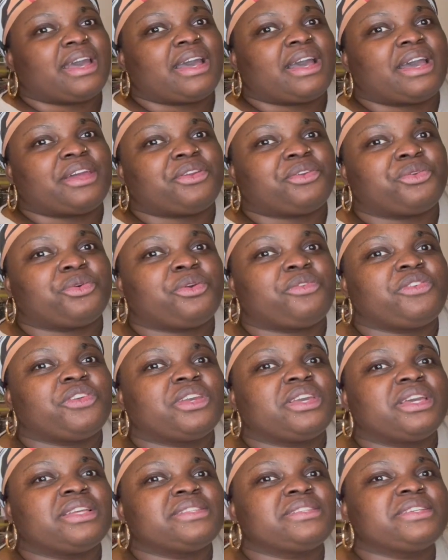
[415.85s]
I don't know if you
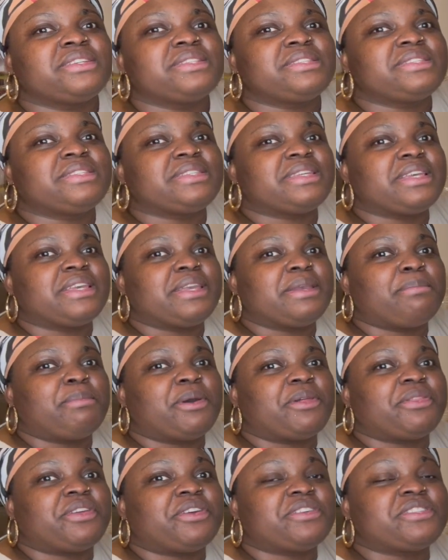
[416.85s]
guys could see,
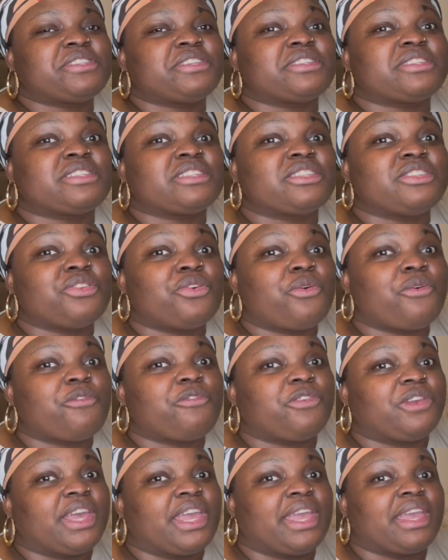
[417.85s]
but there's a
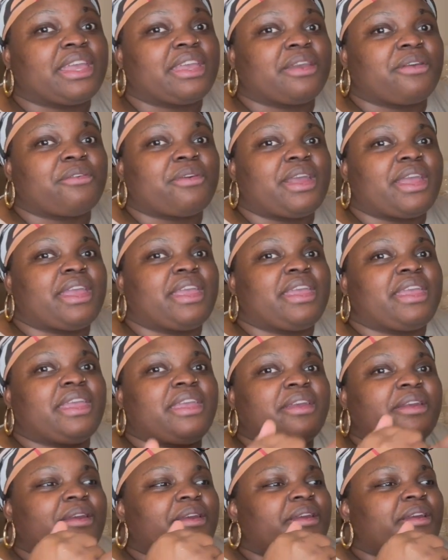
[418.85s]
snowflake right
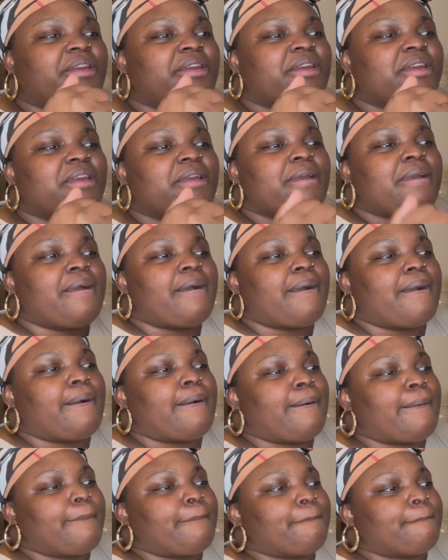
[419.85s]
here.
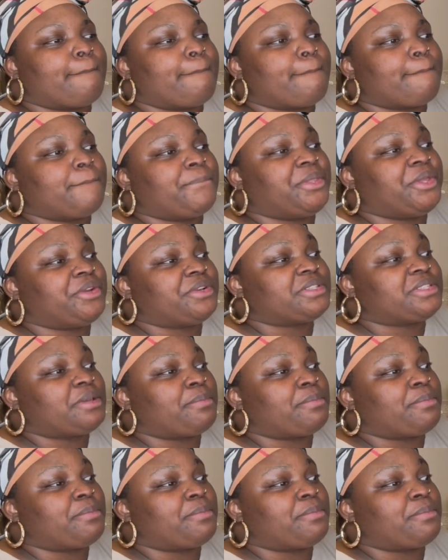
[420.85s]
Um, there's